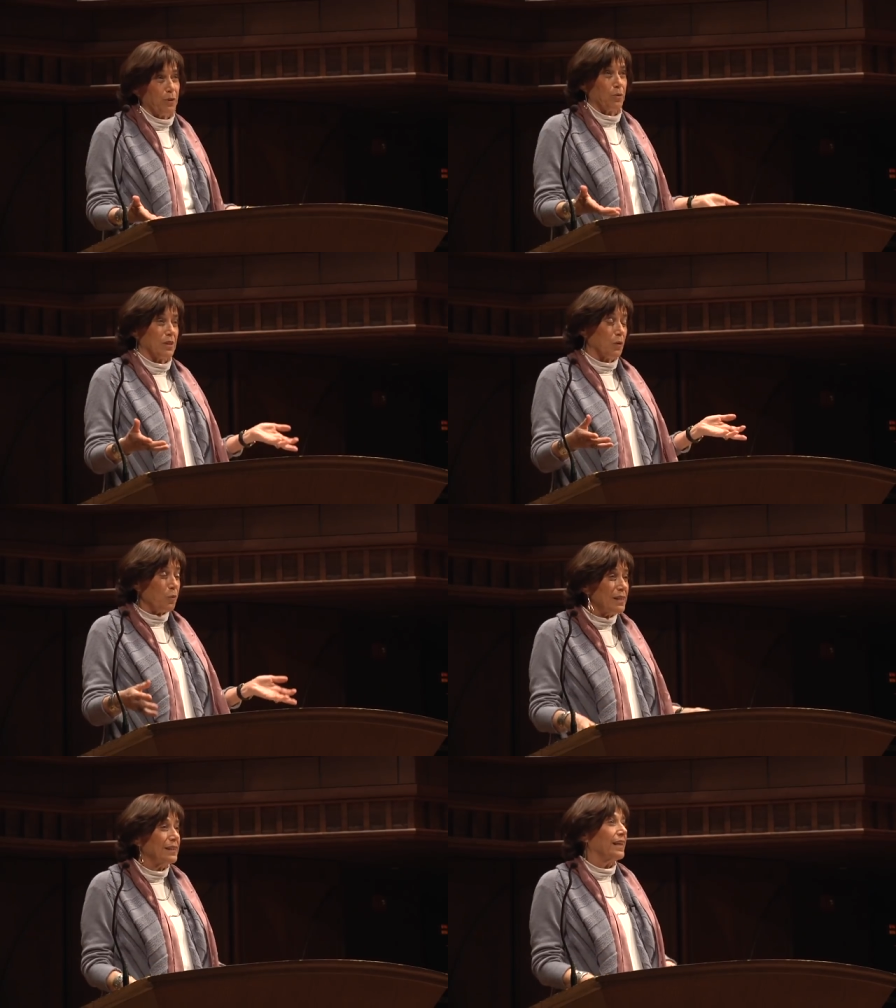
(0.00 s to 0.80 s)
course at
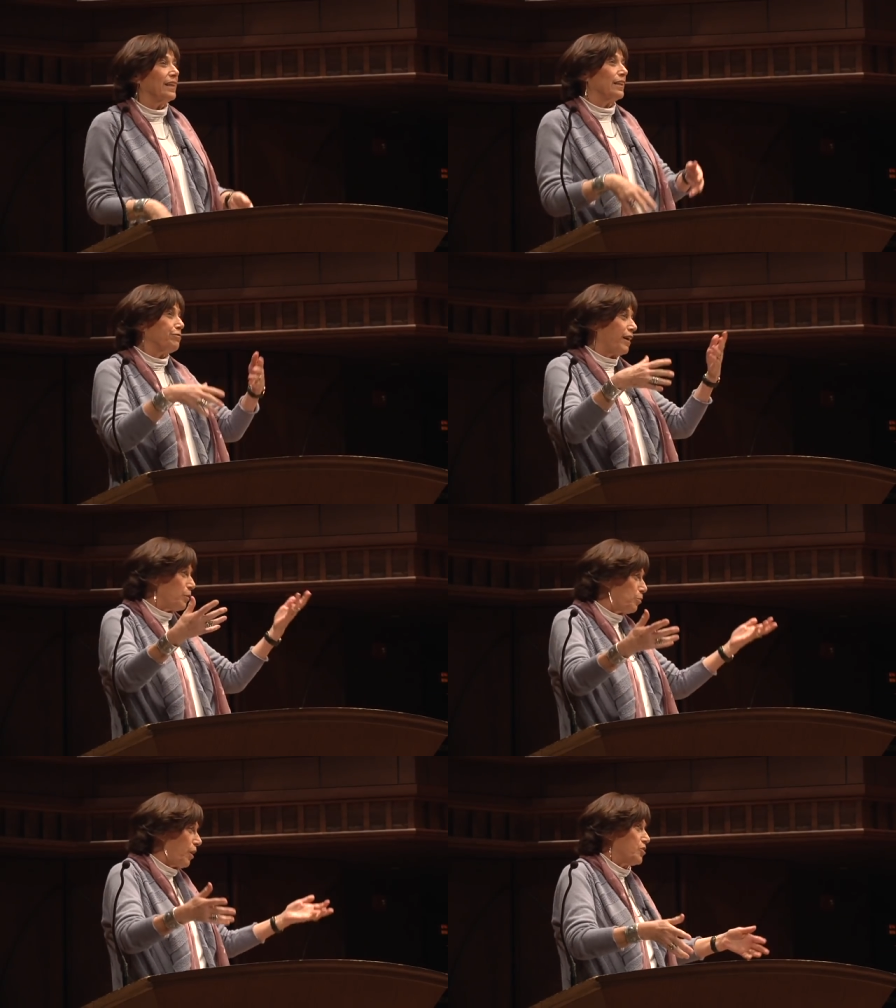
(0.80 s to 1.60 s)
Wesleyan, and the final
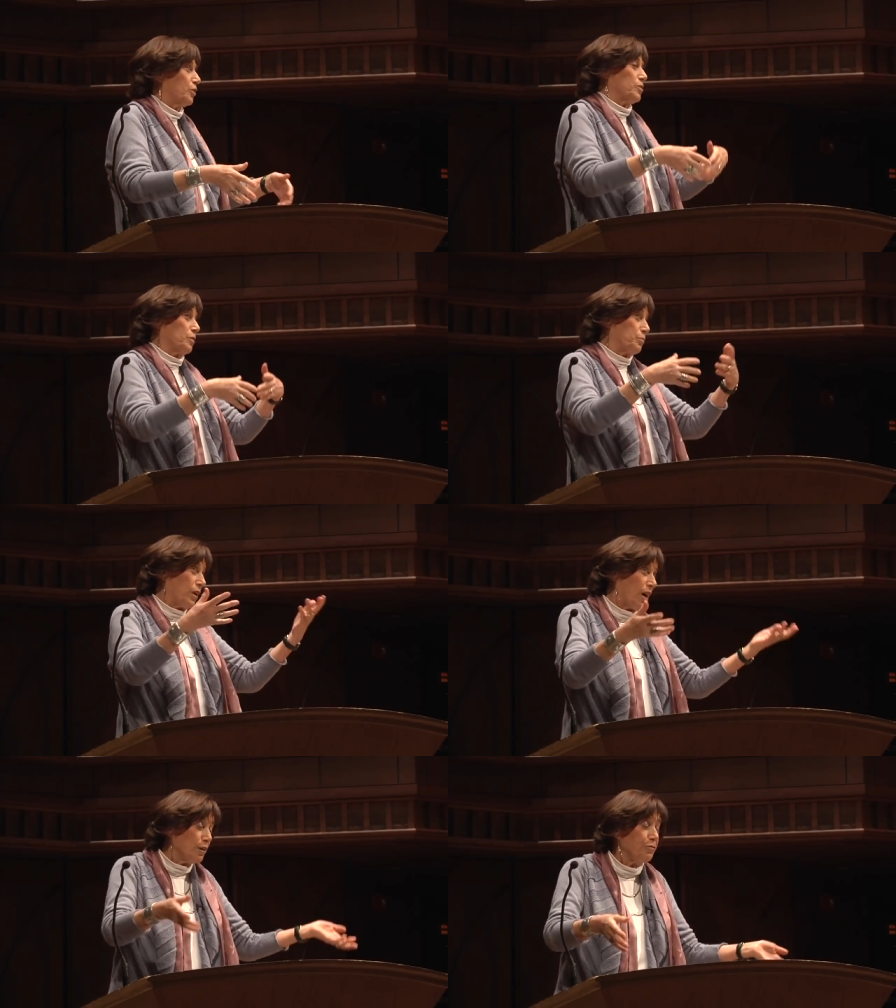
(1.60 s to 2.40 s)
project was a
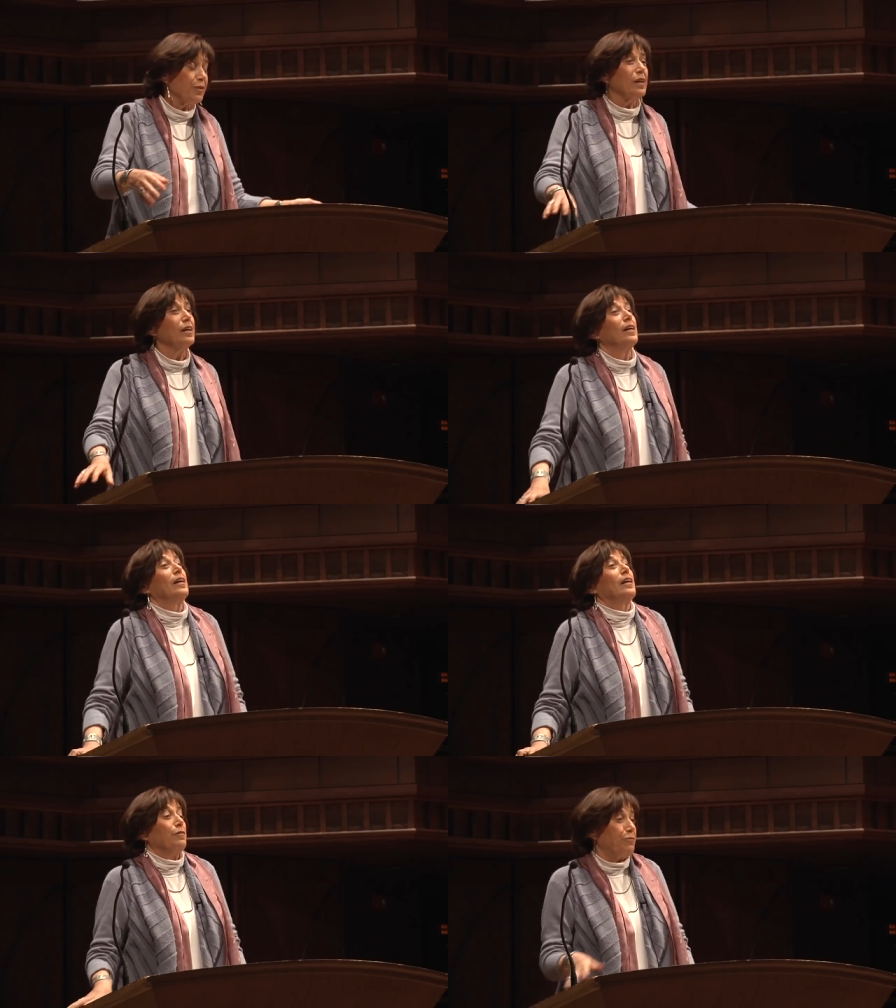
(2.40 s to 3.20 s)
pornography
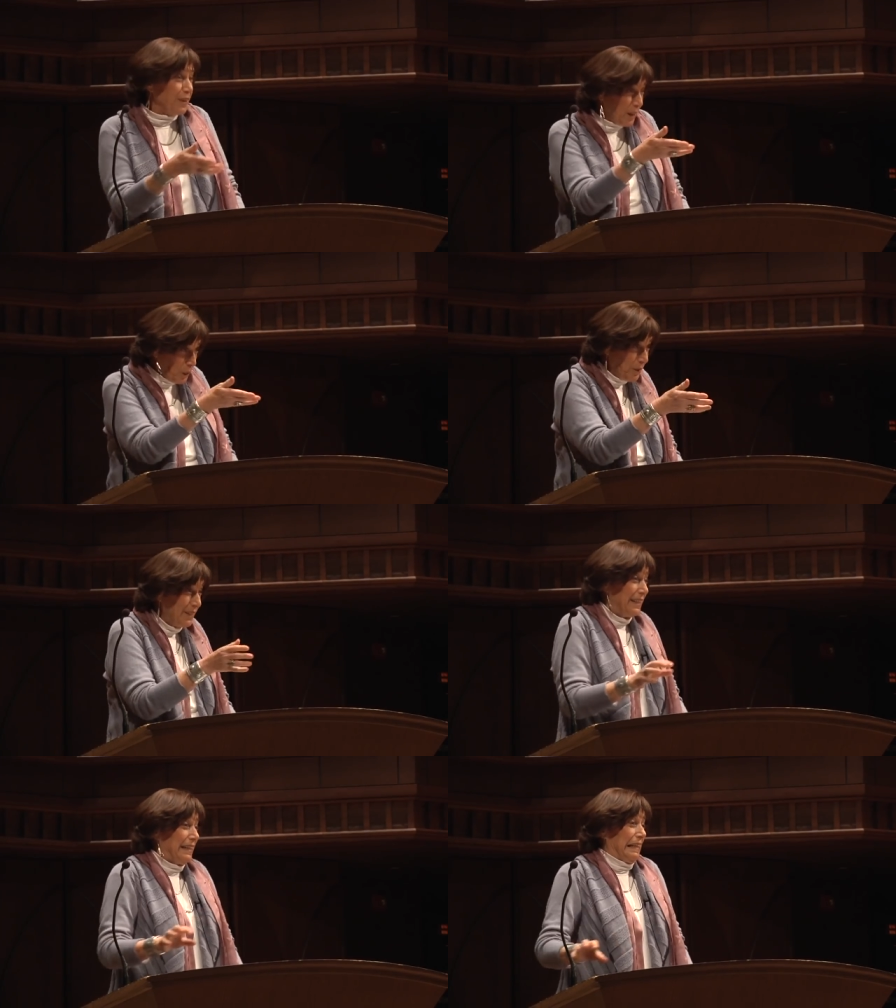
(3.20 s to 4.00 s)

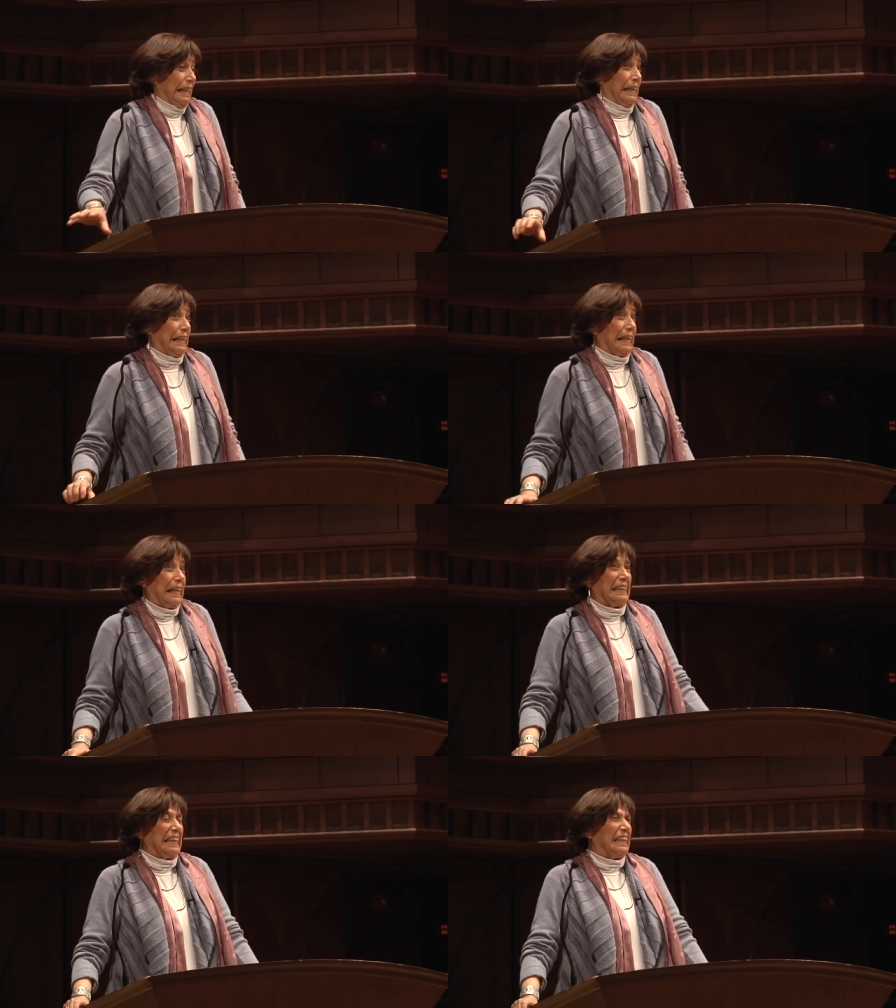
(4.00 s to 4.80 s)
film. And I
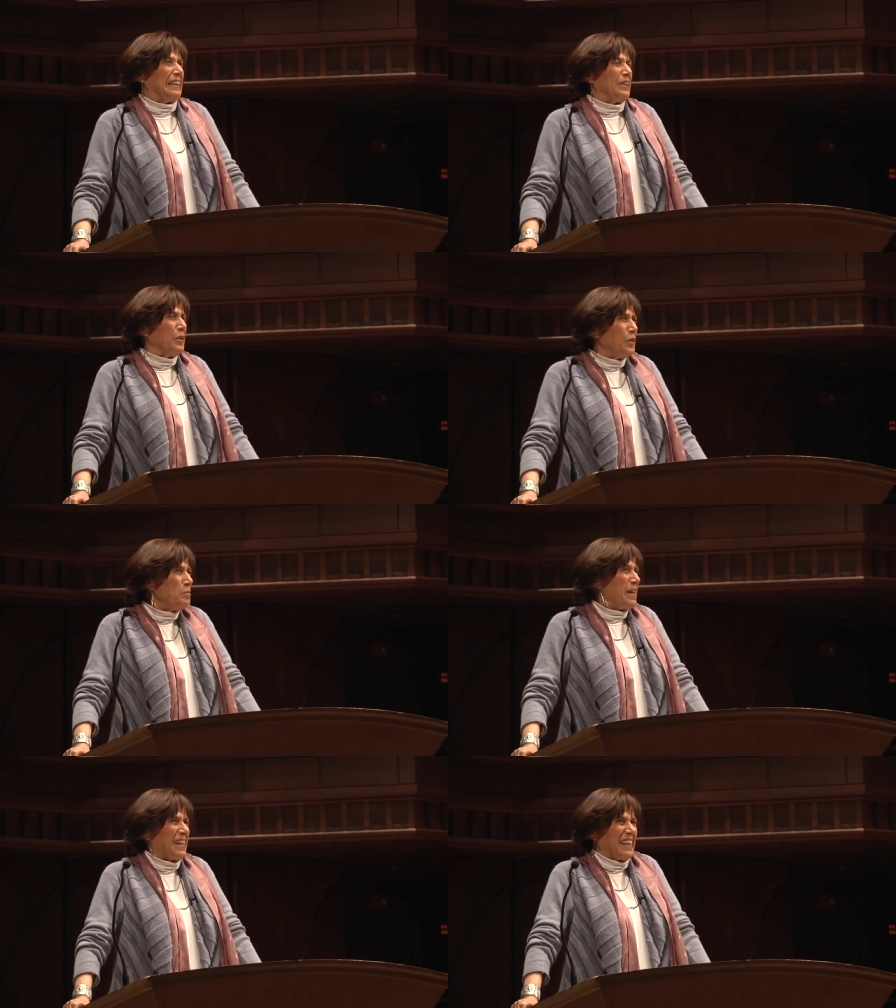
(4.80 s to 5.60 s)
said, oh
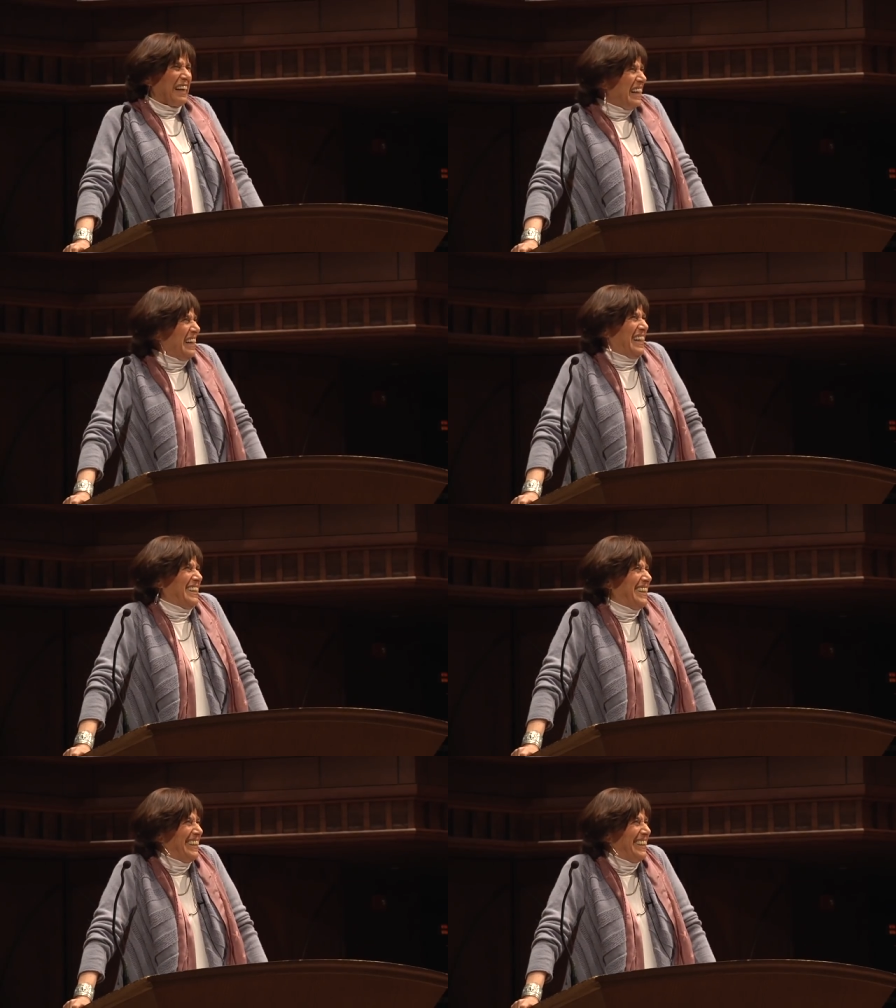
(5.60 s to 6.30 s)
my God.